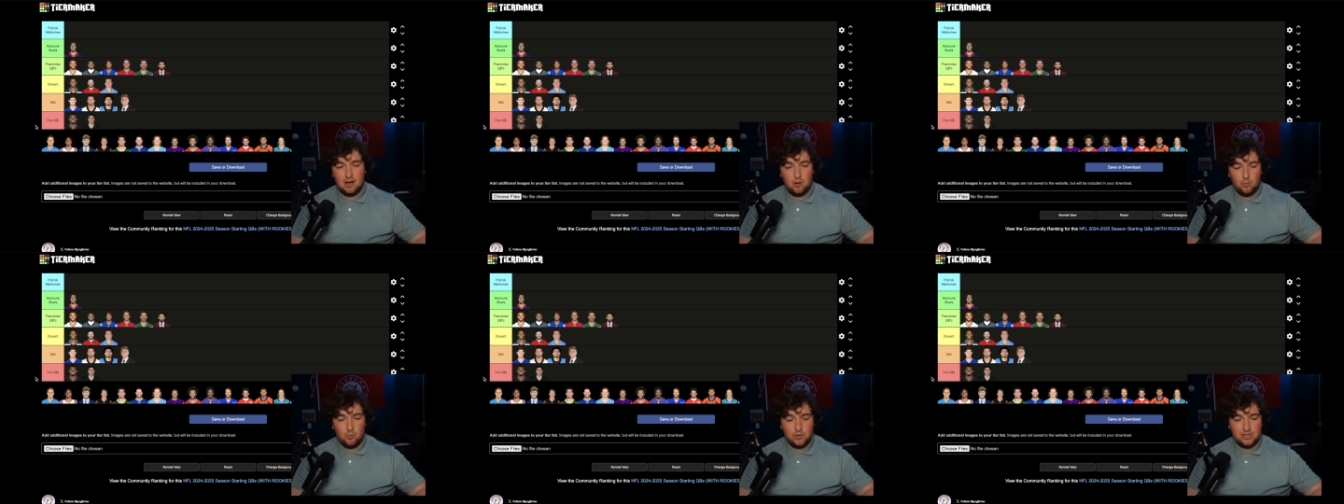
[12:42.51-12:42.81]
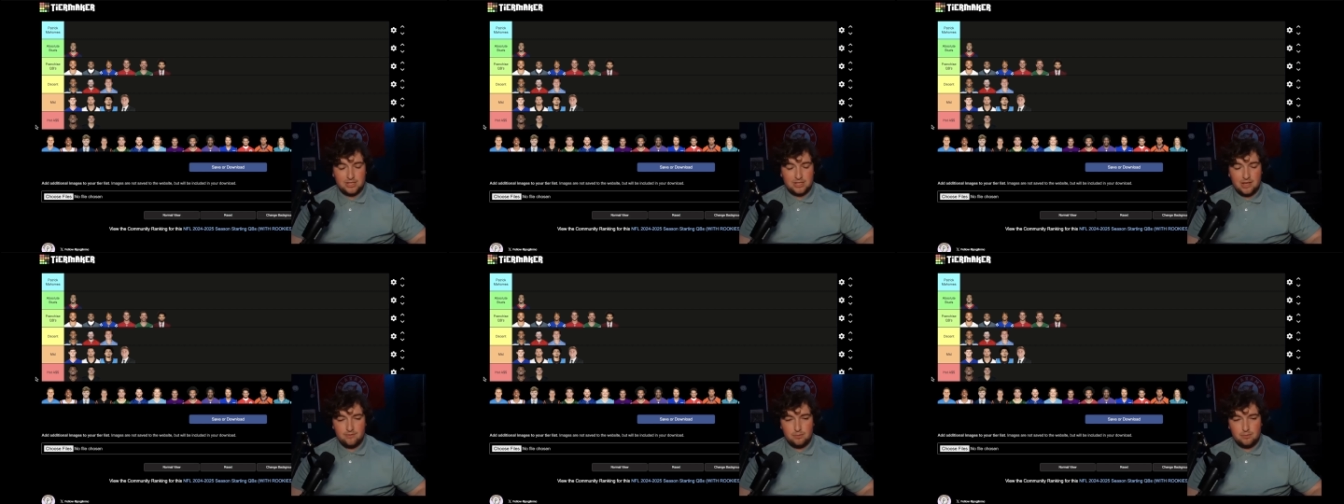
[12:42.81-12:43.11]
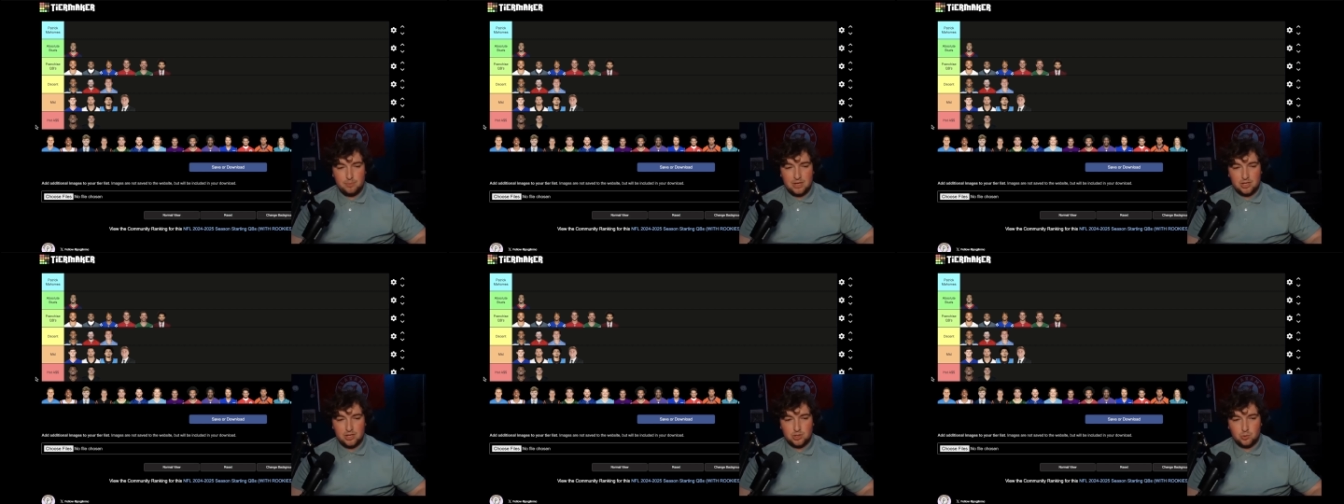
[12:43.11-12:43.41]
wins the
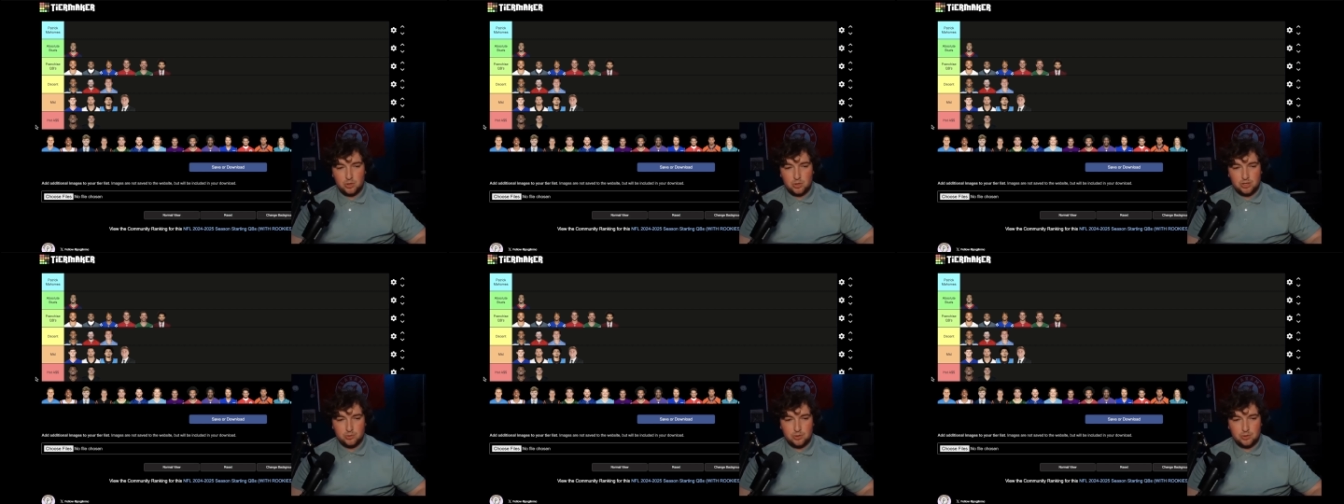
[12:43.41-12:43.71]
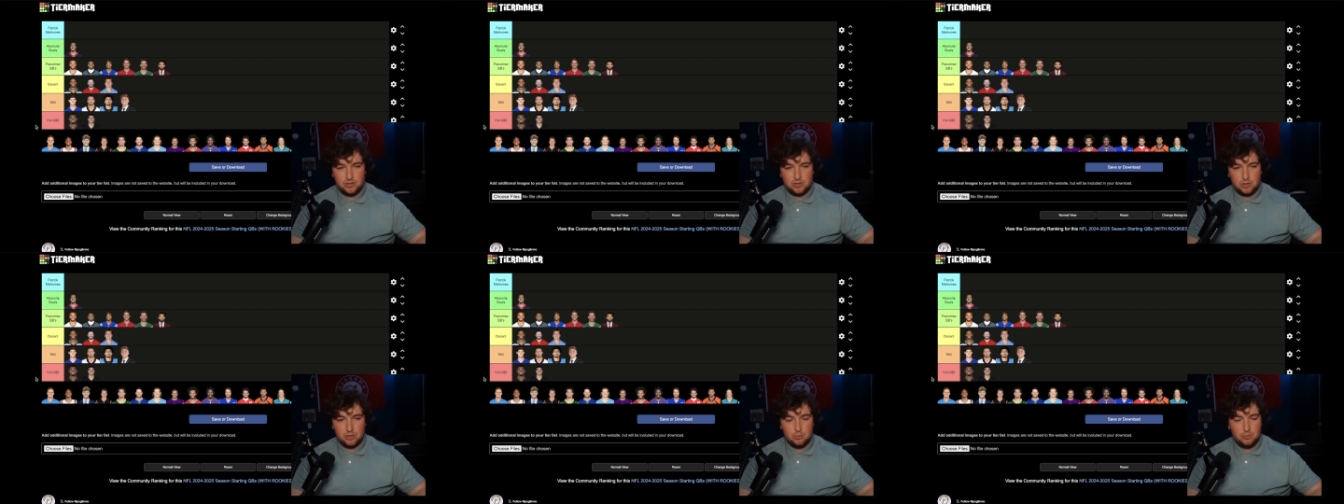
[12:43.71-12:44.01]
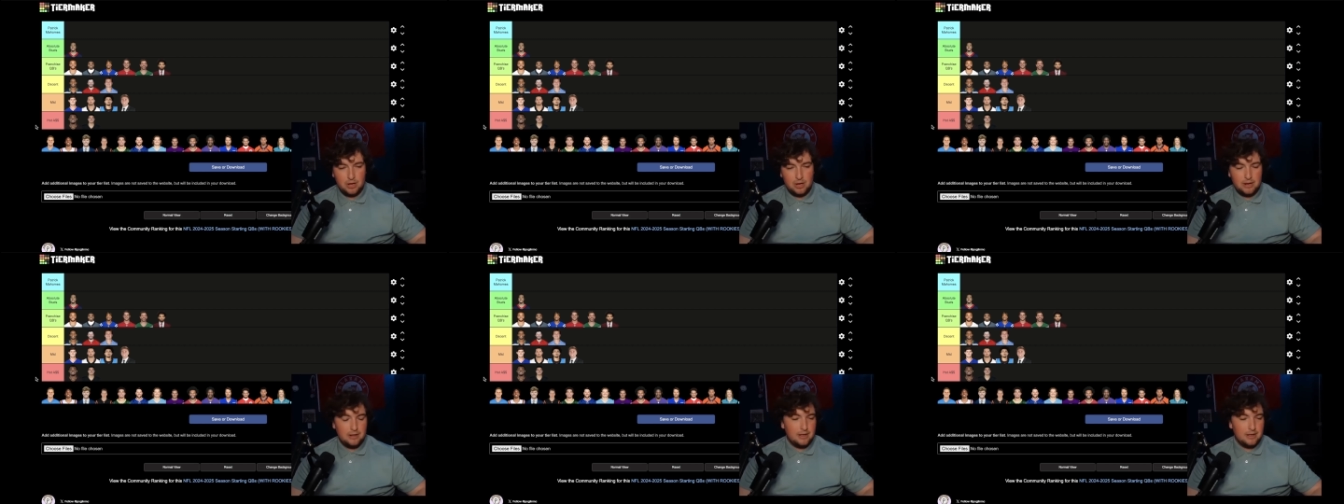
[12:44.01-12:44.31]
MVP in 2022.
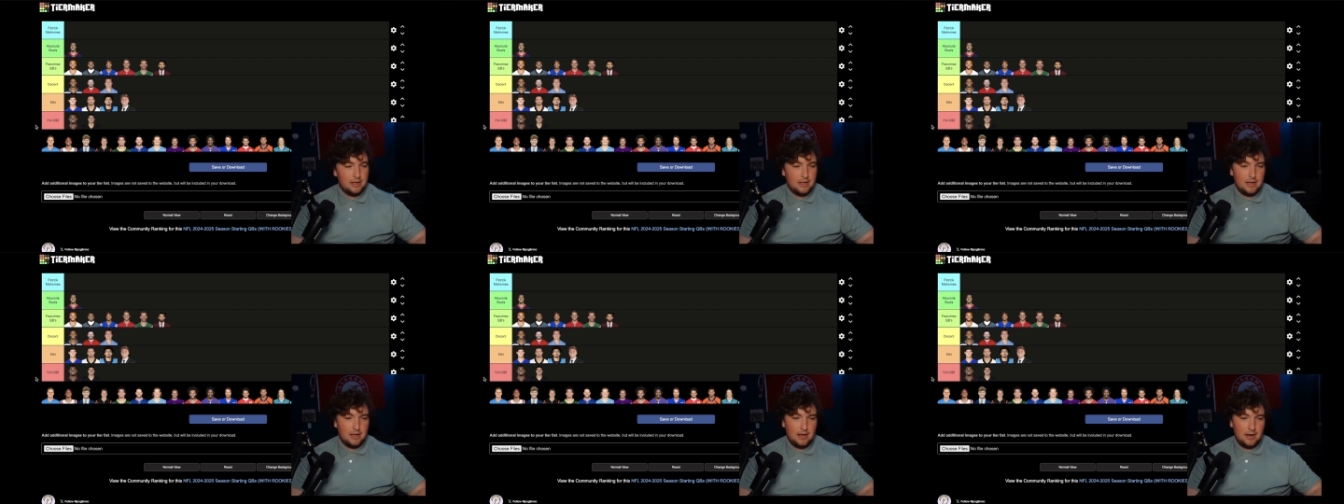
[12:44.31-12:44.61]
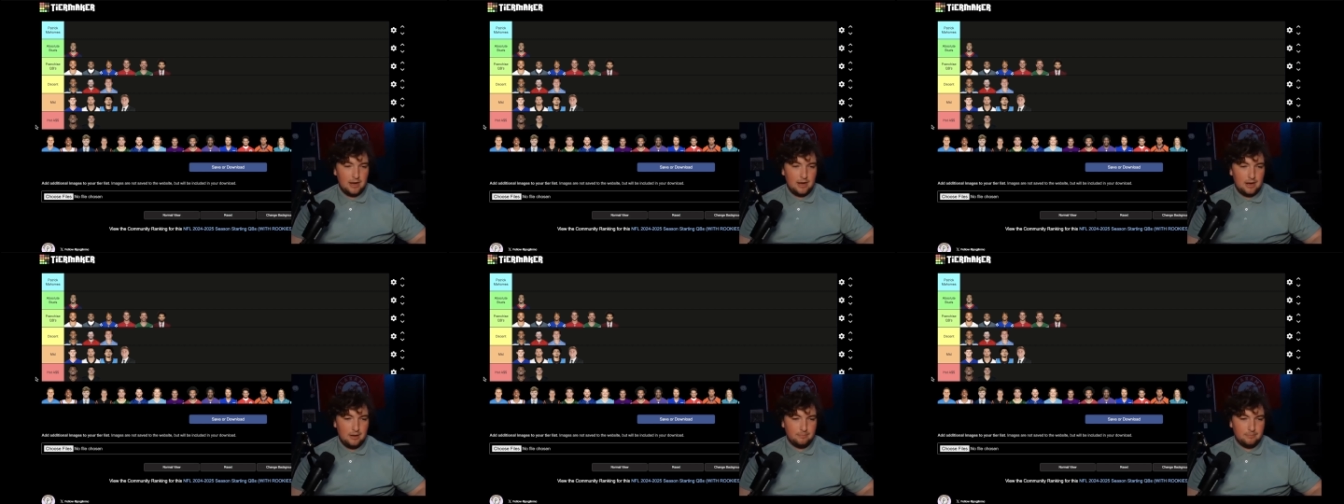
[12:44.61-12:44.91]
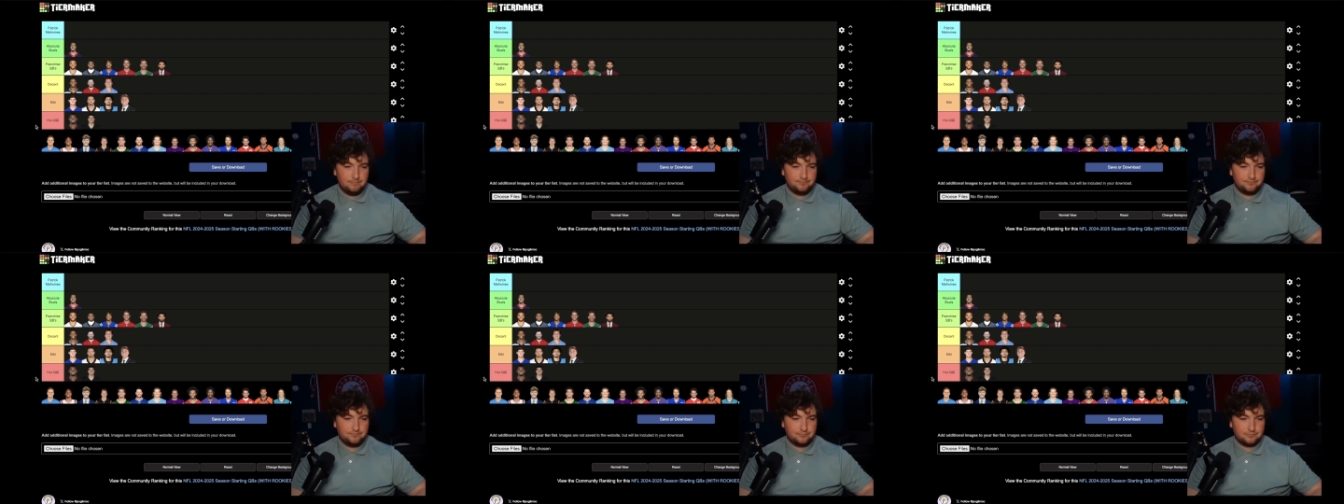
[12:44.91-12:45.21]
But kind